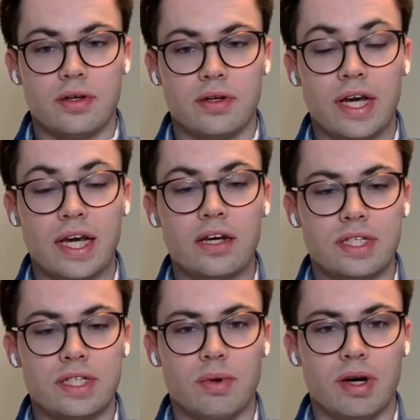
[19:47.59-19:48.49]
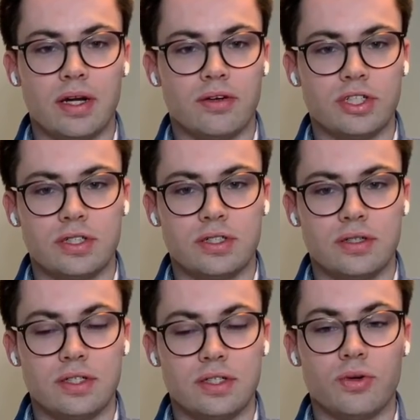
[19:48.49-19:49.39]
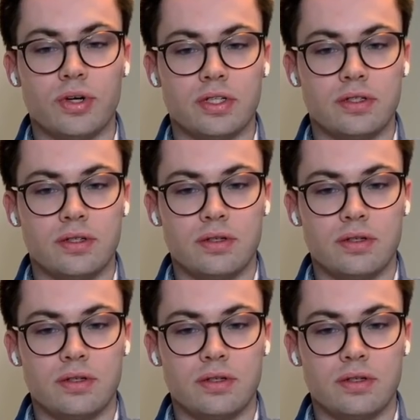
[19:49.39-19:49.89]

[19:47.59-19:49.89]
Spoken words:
increase in money or just store it.